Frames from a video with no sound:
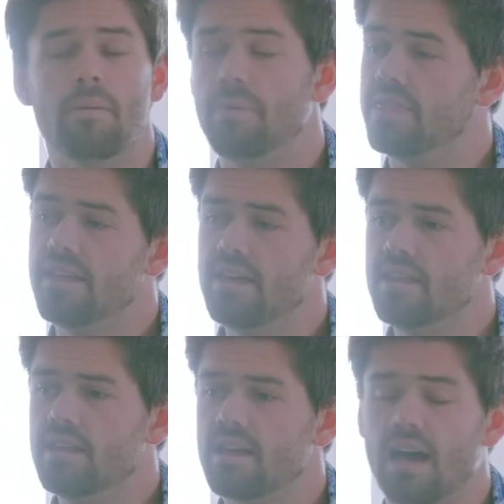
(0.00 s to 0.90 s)
But
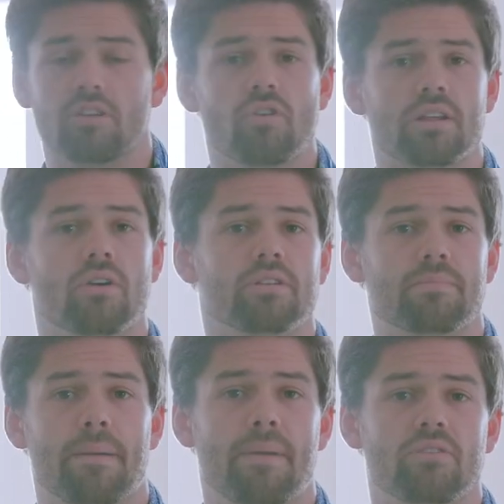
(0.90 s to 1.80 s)
then I try to go into
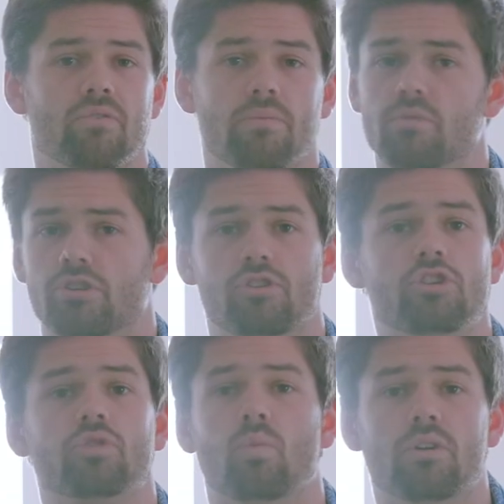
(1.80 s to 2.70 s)
my bedroom, which is
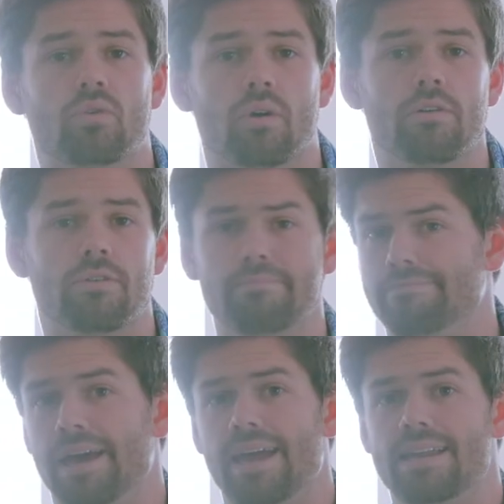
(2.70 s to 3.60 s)
just one door over,
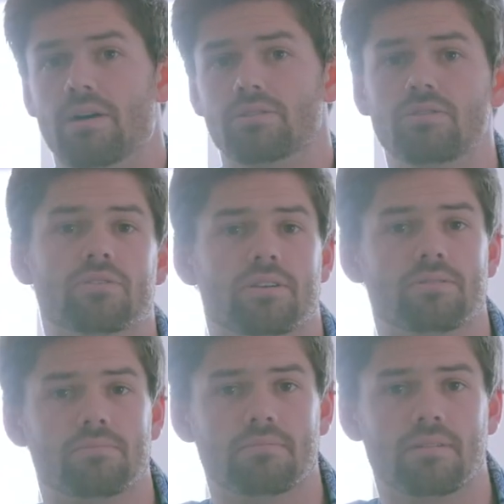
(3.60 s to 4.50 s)
and now it's
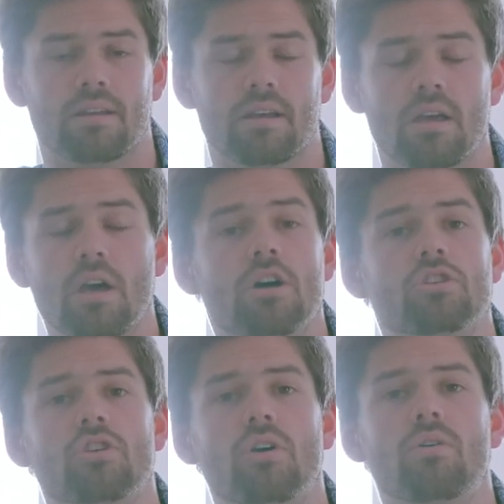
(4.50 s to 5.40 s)
useless.
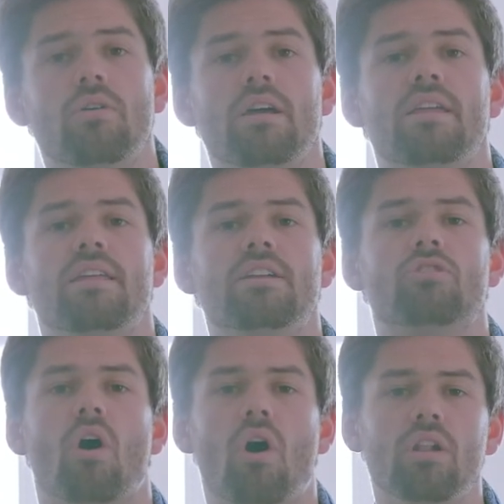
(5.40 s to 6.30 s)
So it's
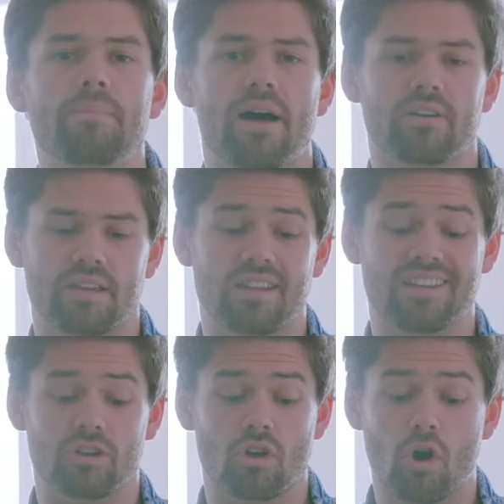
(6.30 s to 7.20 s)
all about
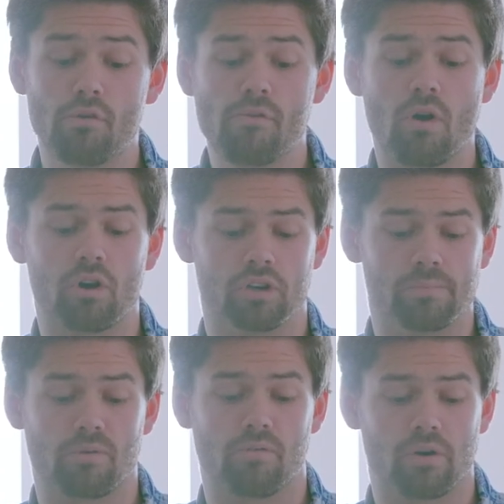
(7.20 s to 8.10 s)
getting overall
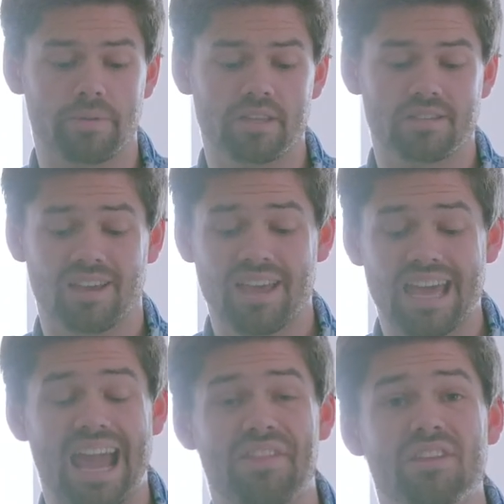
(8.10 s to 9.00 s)
good performance.
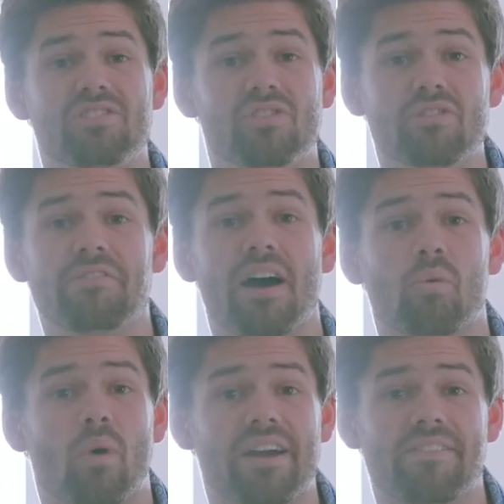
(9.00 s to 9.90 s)
And this
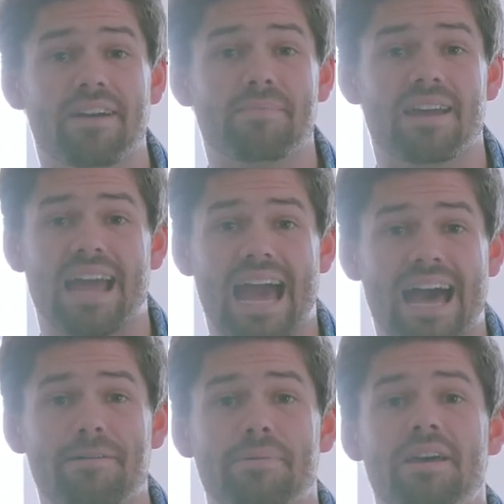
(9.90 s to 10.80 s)
UniFi WiFiMan
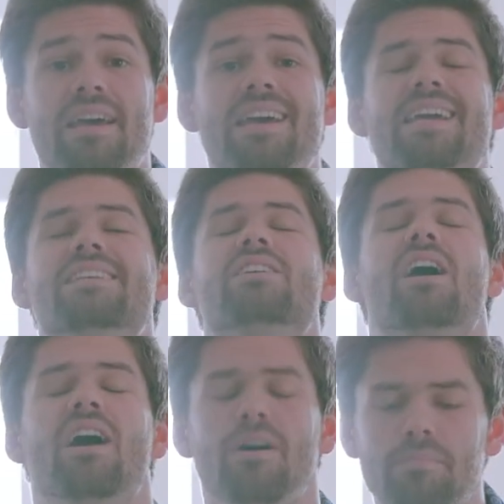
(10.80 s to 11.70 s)
app is
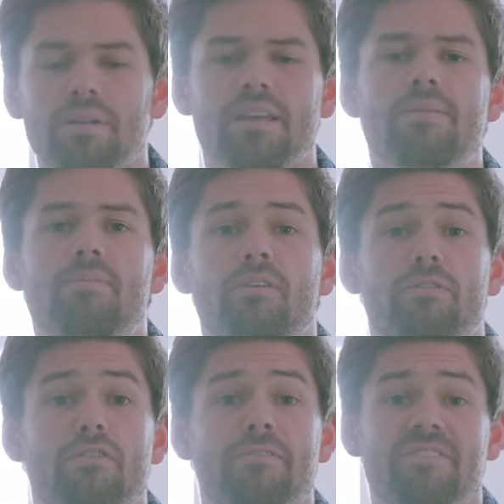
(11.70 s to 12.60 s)
unbelievable
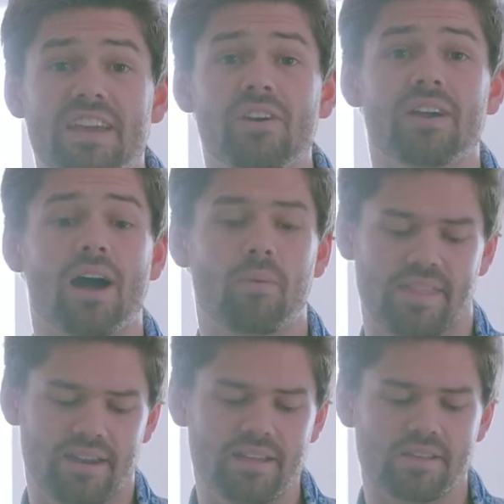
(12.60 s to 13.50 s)
for figuring out what
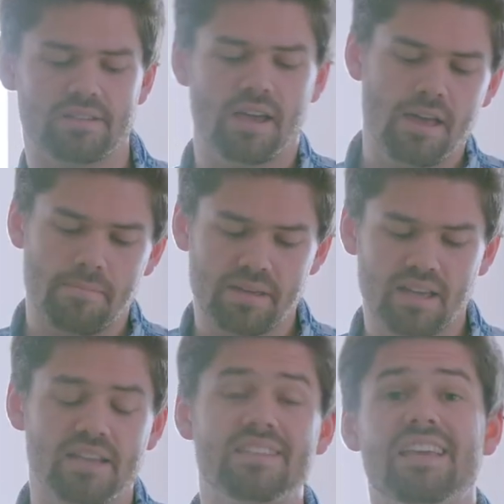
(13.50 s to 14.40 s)
that is
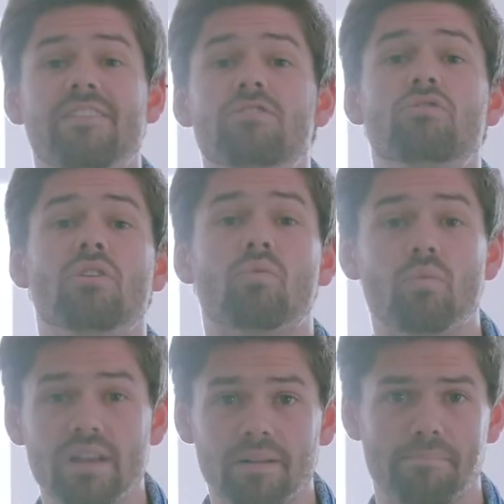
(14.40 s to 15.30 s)
because it gives you the
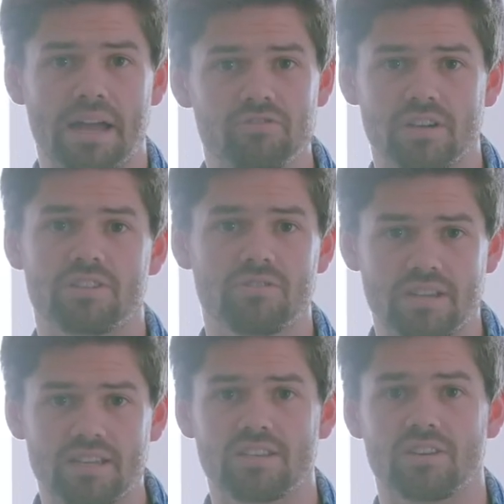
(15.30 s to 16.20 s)
real metrics you
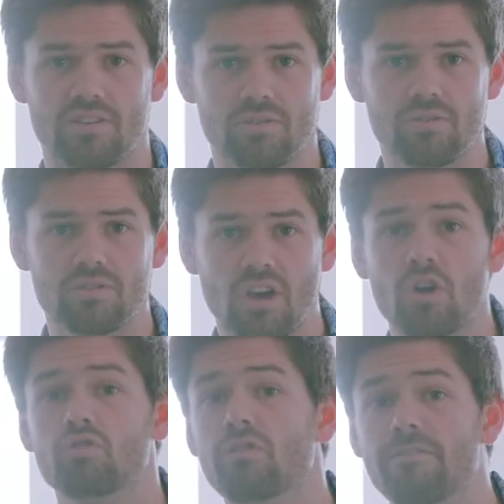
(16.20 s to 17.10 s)
need to use
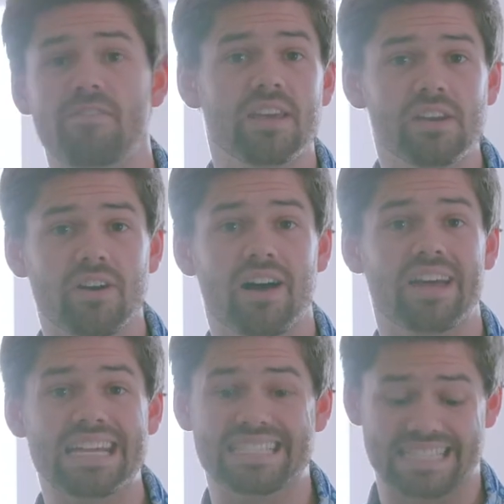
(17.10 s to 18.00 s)
to figure out
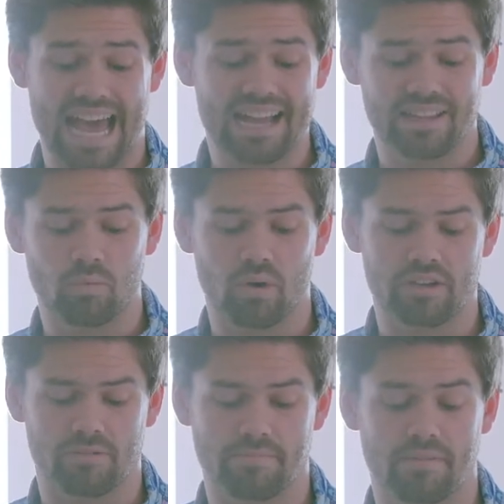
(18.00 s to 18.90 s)
exactly what
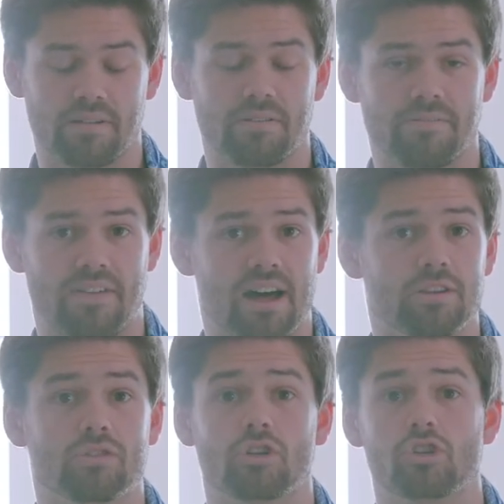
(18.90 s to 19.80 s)
your
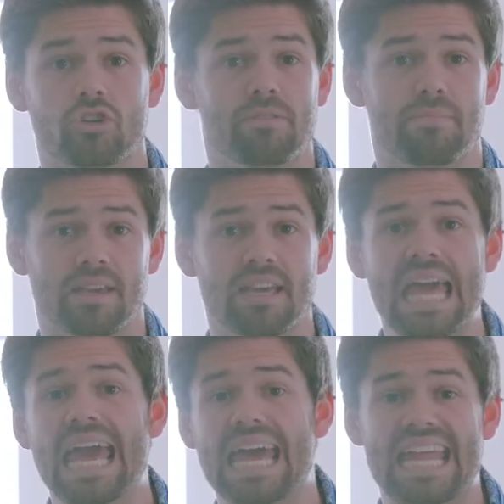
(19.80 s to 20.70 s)
values should be
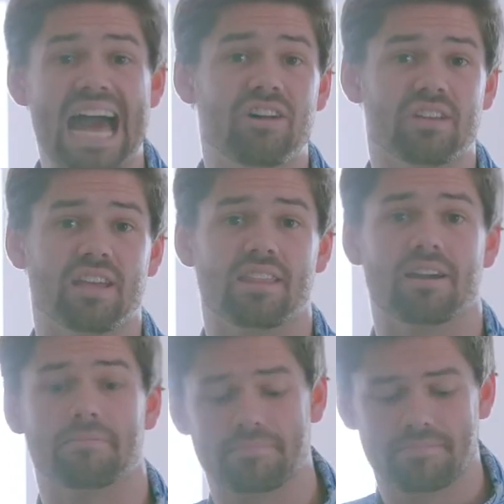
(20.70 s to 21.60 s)
and how to get there.